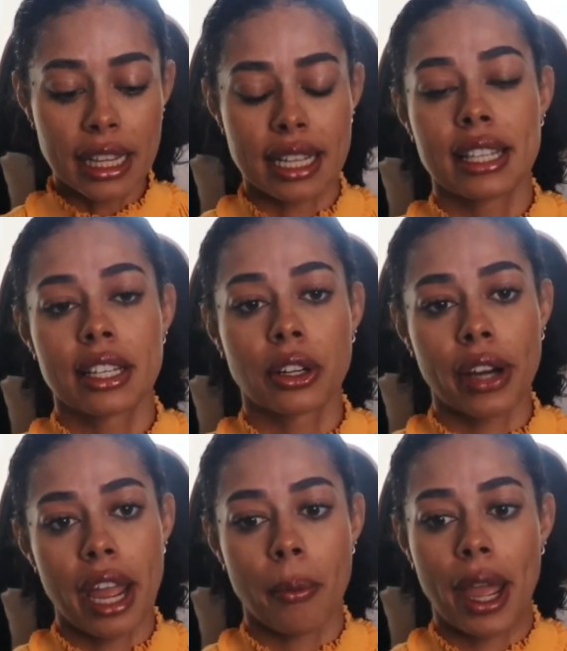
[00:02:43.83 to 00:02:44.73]
This is a
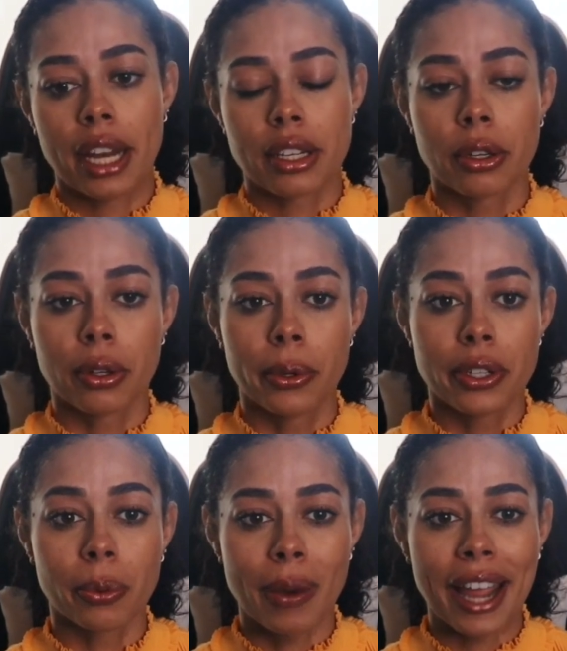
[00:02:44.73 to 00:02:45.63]
great way to
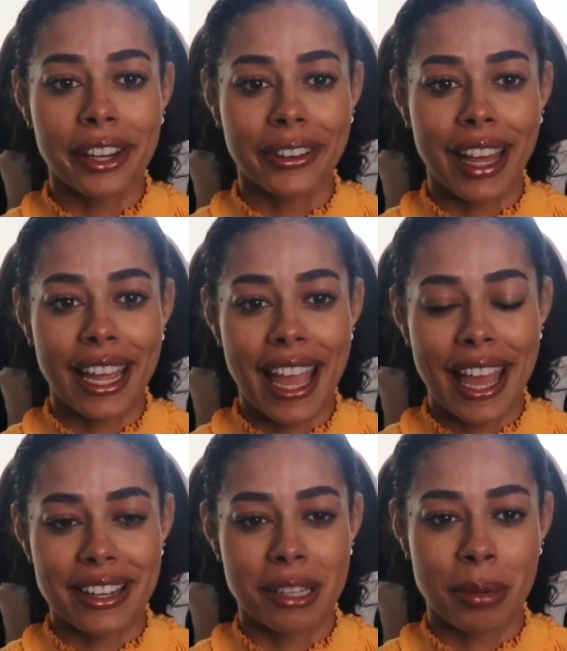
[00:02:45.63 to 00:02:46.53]
regulate
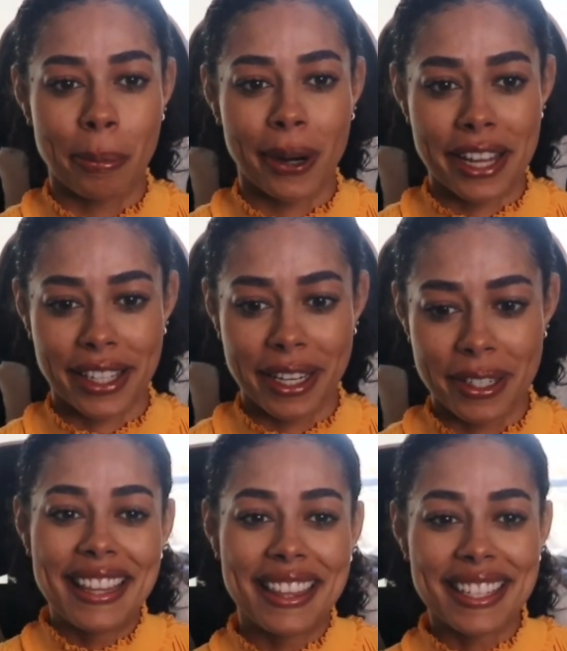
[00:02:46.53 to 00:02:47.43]
and to be present.
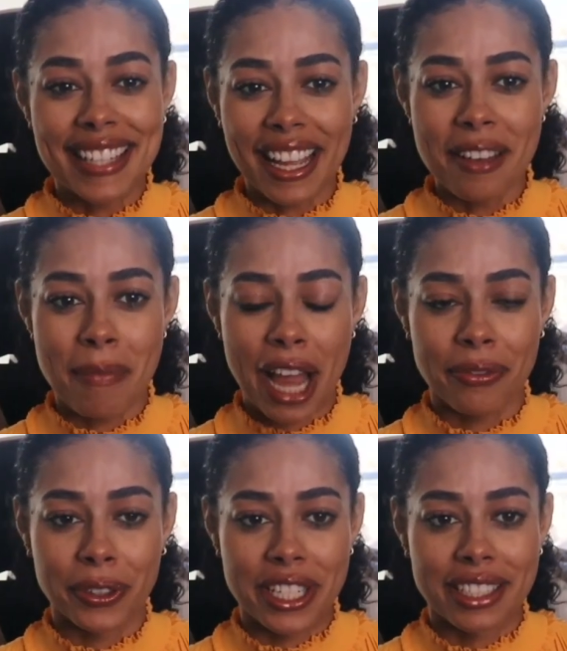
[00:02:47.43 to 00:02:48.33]
The second
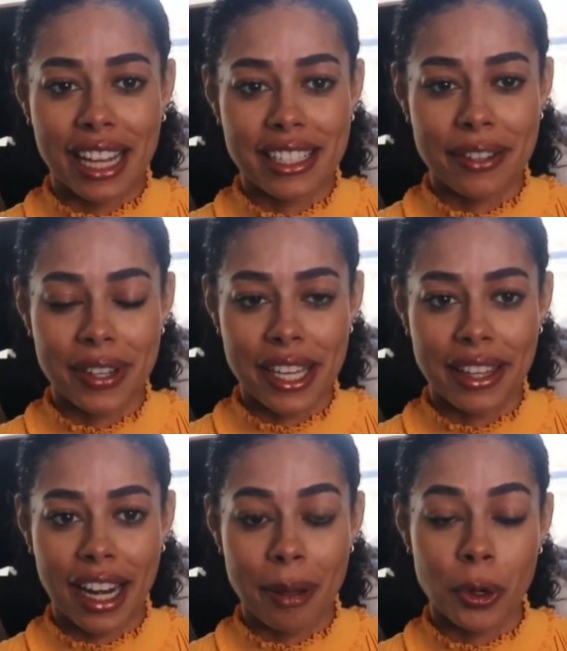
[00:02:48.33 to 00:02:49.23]
mindfulness activity
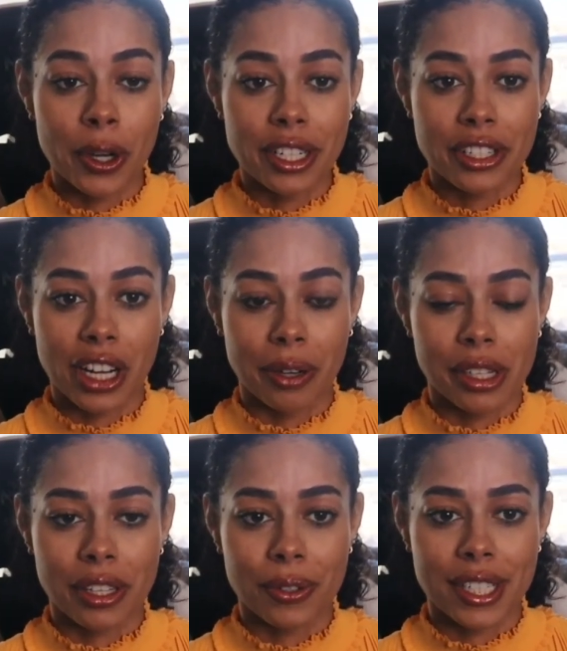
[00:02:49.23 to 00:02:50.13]
that I'm going to share
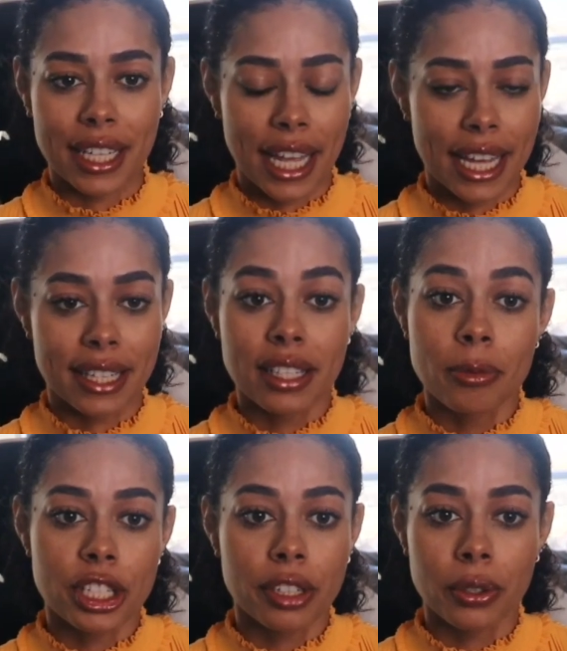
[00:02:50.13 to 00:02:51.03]
with you today is
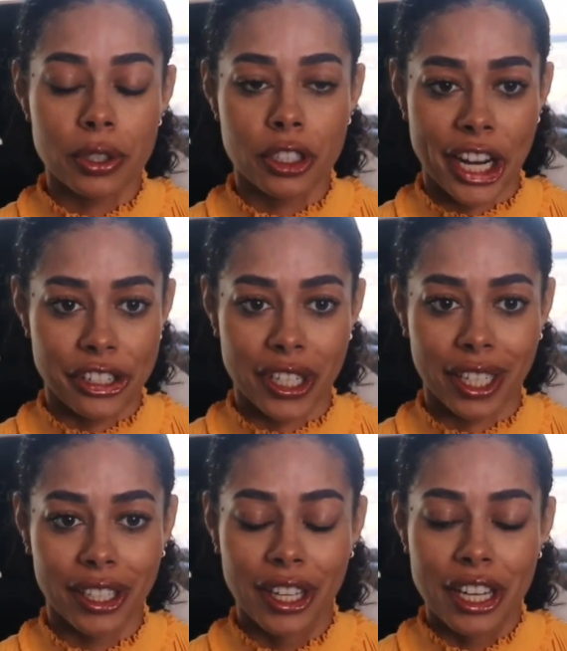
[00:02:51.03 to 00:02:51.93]
some gentle
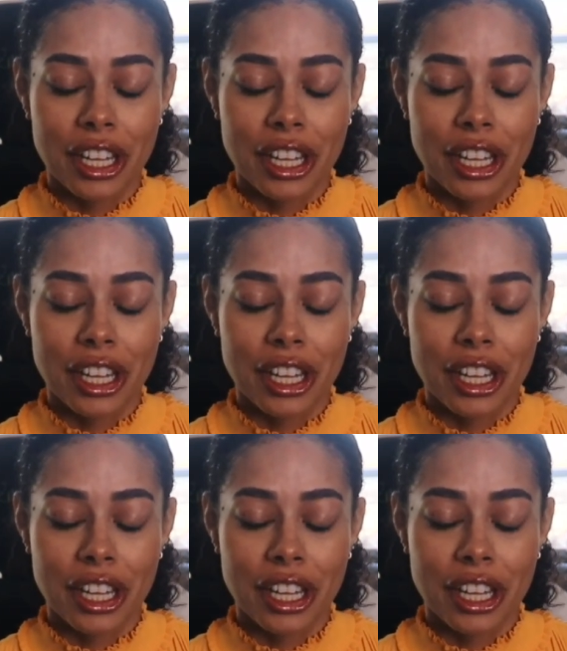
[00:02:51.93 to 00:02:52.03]
stretching.